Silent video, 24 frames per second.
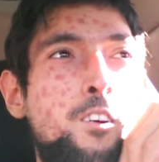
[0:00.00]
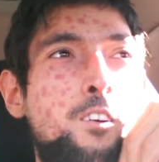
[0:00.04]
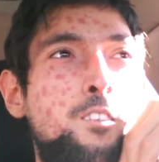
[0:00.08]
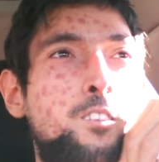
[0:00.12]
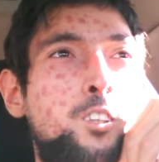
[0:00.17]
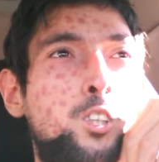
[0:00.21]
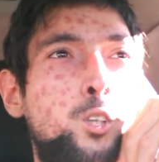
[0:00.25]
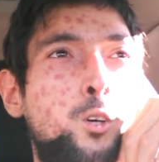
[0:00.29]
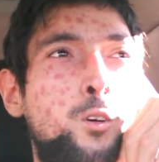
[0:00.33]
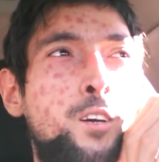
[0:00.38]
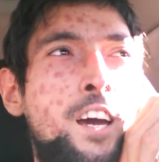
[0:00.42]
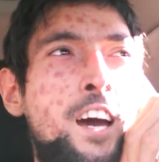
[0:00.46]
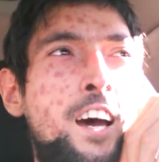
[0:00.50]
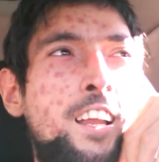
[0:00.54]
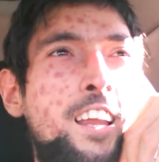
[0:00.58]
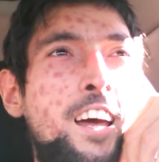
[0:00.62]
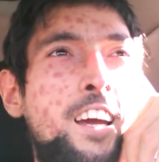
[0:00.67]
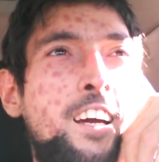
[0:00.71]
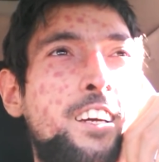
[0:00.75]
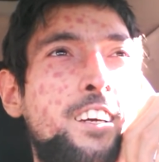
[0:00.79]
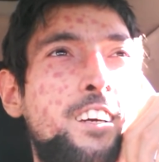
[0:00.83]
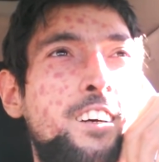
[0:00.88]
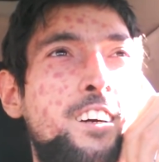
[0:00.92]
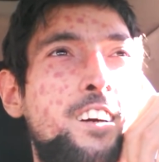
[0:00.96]
So yeah,
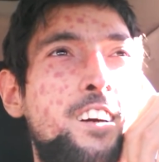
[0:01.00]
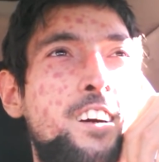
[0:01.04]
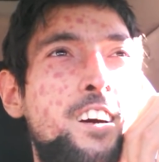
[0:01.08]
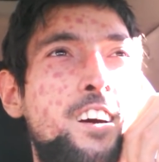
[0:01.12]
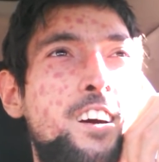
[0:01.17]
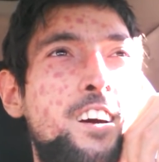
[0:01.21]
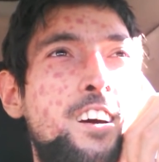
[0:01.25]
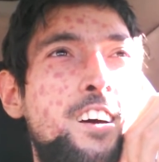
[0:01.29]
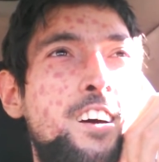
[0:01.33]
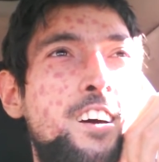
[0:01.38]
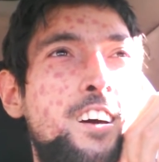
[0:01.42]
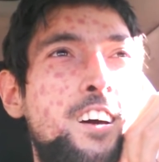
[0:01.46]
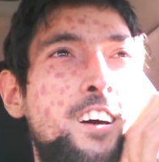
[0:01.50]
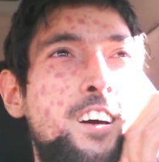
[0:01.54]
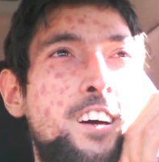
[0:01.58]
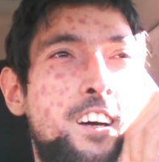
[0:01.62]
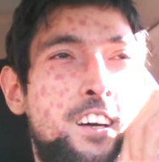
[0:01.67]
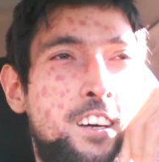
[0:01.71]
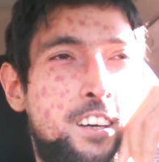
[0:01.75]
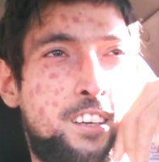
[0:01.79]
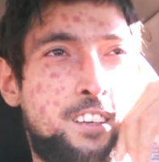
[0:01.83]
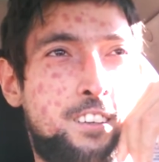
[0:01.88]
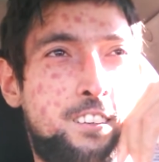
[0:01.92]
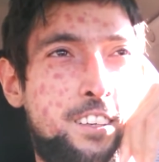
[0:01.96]
like
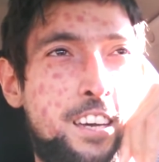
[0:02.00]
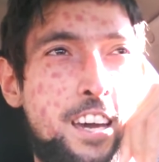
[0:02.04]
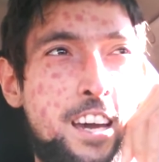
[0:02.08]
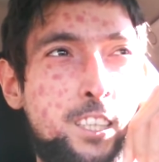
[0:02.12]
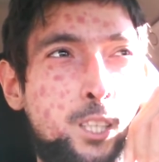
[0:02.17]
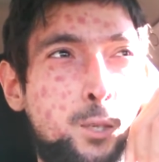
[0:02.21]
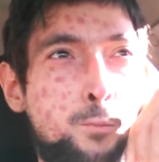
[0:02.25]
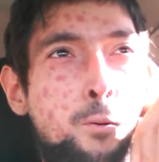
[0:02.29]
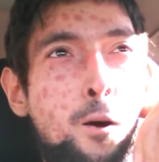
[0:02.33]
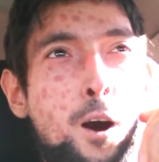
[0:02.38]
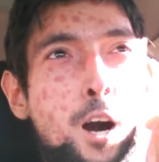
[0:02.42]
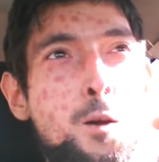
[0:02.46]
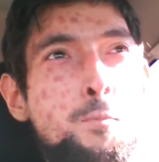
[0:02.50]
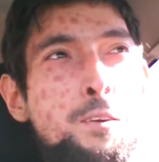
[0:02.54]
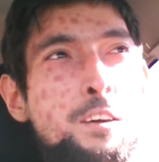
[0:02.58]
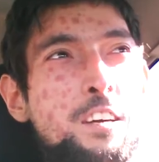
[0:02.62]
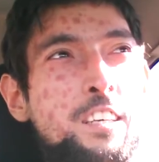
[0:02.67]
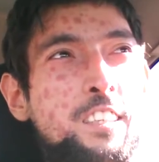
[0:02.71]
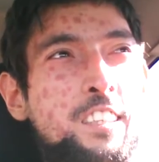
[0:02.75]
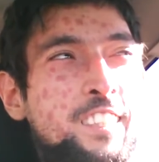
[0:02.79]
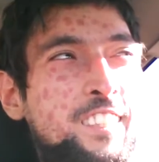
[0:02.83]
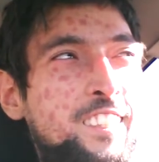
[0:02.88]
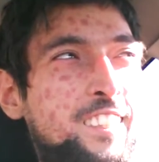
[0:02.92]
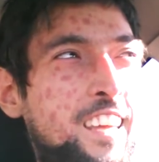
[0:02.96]
yes, a part of me
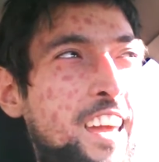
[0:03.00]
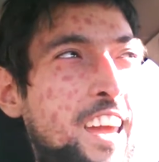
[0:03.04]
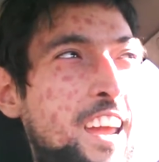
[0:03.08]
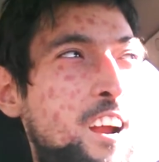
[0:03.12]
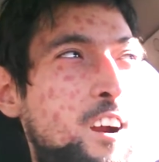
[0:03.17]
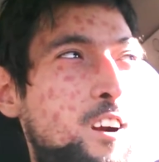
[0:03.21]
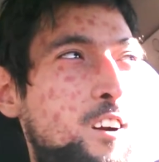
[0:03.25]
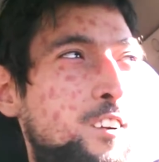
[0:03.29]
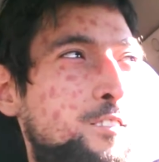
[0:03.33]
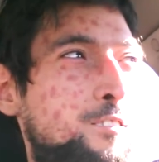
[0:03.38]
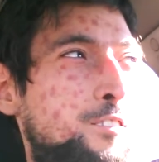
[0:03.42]
is scared.